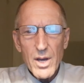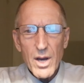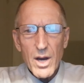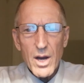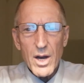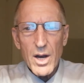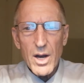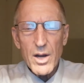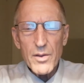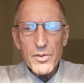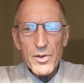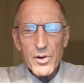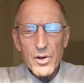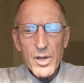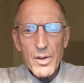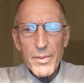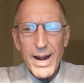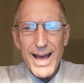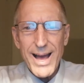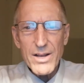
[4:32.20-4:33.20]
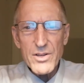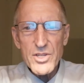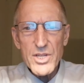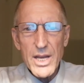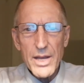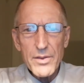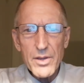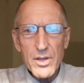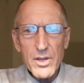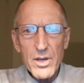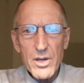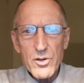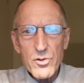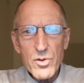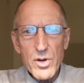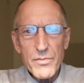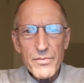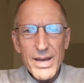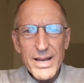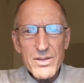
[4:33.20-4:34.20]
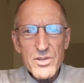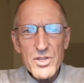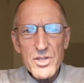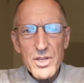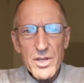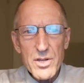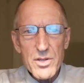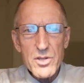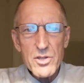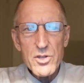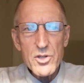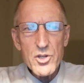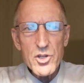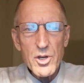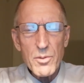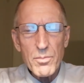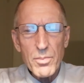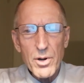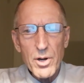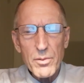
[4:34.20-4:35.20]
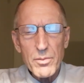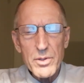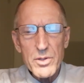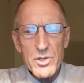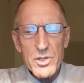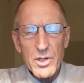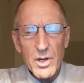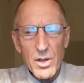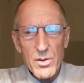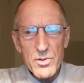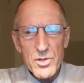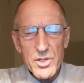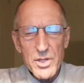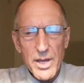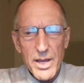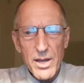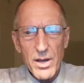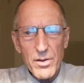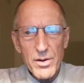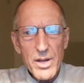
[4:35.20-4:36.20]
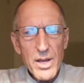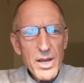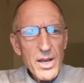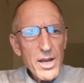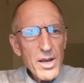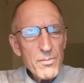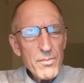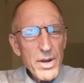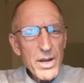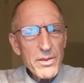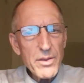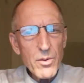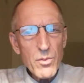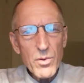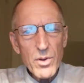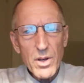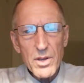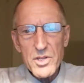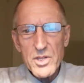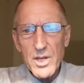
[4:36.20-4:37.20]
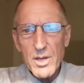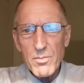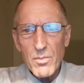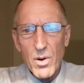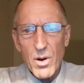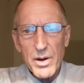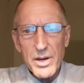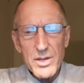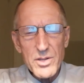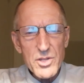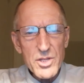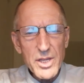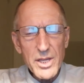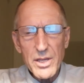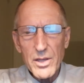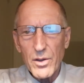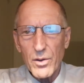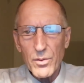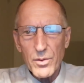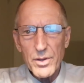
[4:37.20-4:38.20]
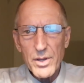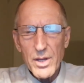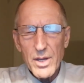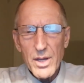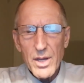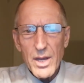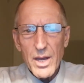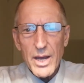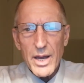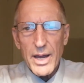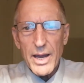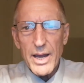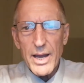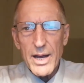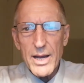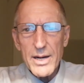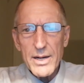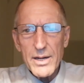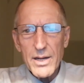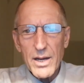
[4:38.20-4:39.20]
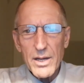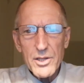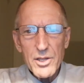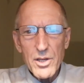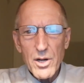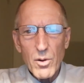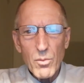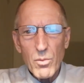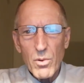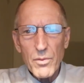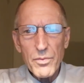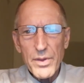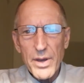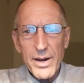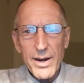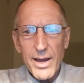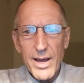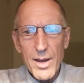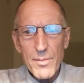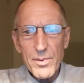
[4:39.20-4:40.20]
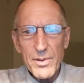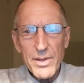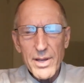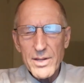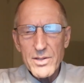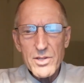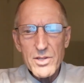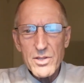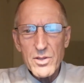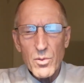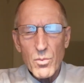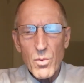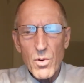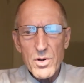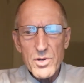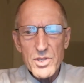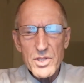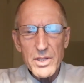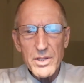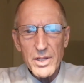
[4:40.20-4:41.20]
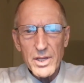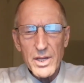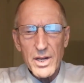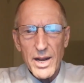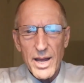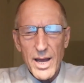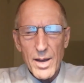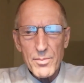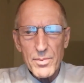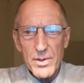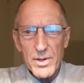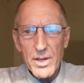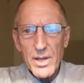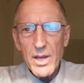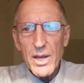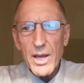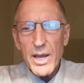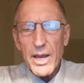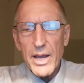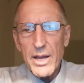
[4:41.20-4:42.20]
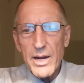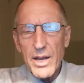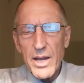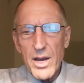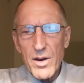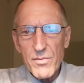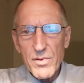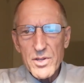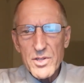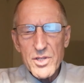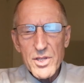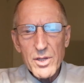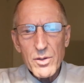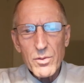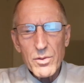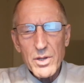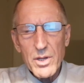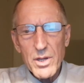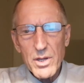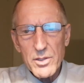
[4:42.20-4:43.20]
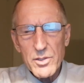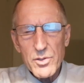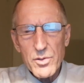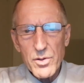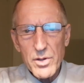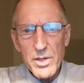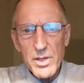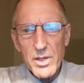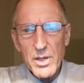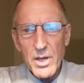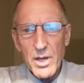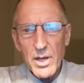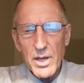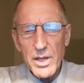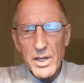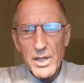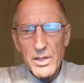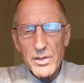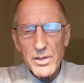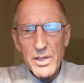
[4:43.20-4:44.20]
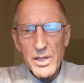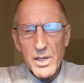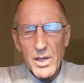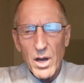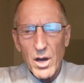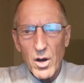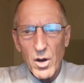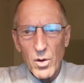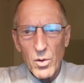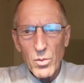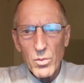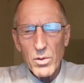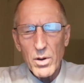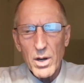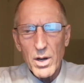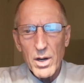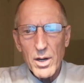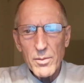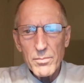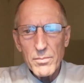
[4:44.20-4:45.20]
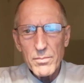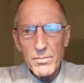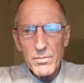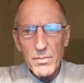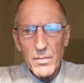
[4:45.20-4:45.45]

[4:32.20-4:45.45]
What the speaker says: that are coming outside the country. If that citizenship program is closed down, man, the real estate market's killed. And you don't want that to happen. That's the worst thing that can happen. And every single country in the whole